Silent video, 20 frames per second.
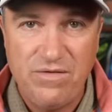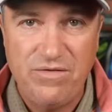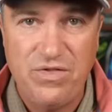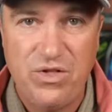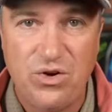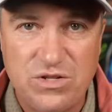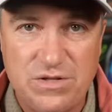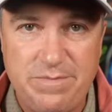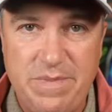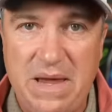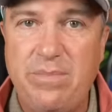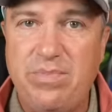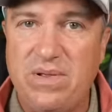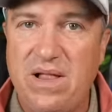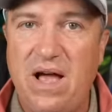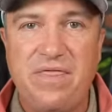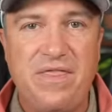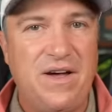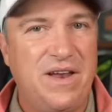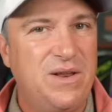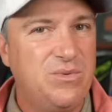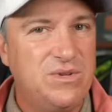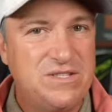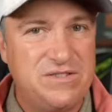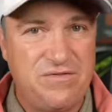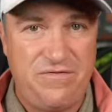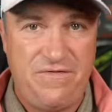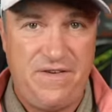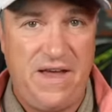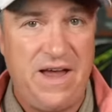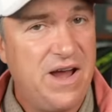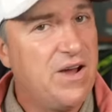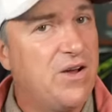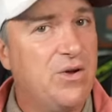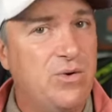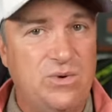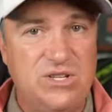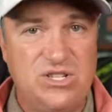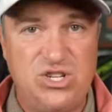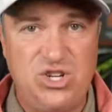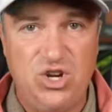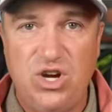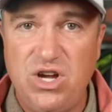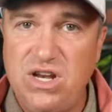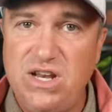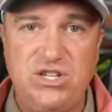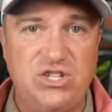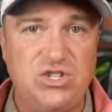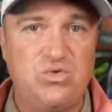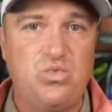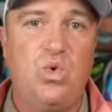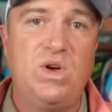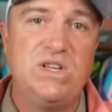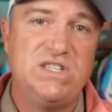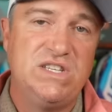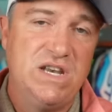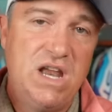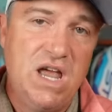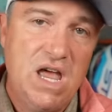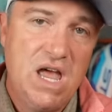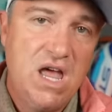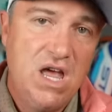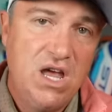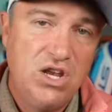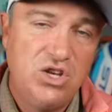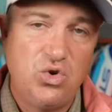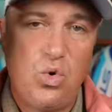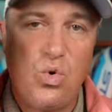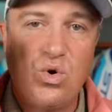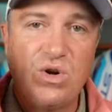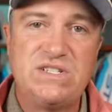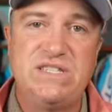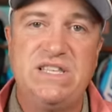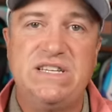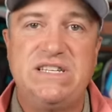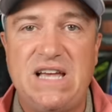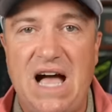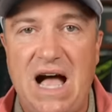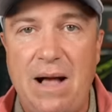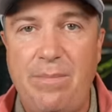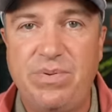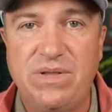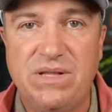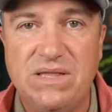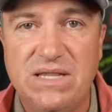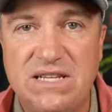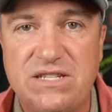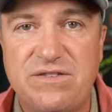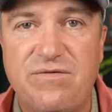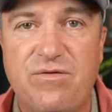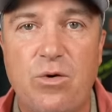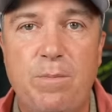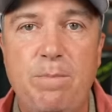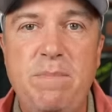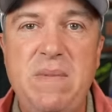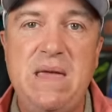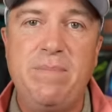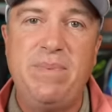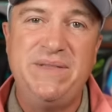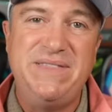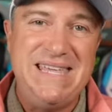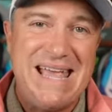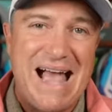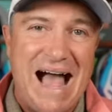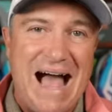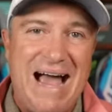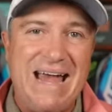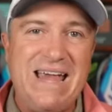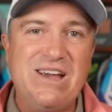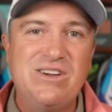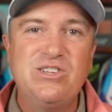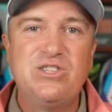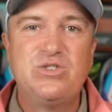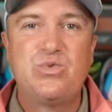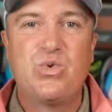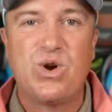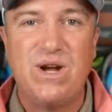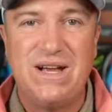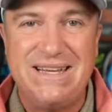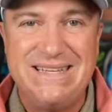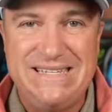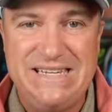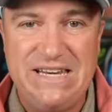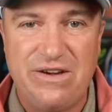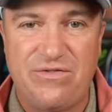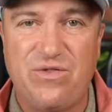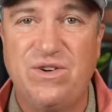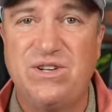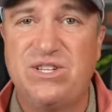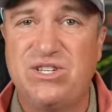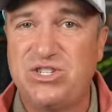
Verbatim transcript: of those people. I thought it was fair, it was good, it just wasn't towards the top of the list for me. But the irons were a different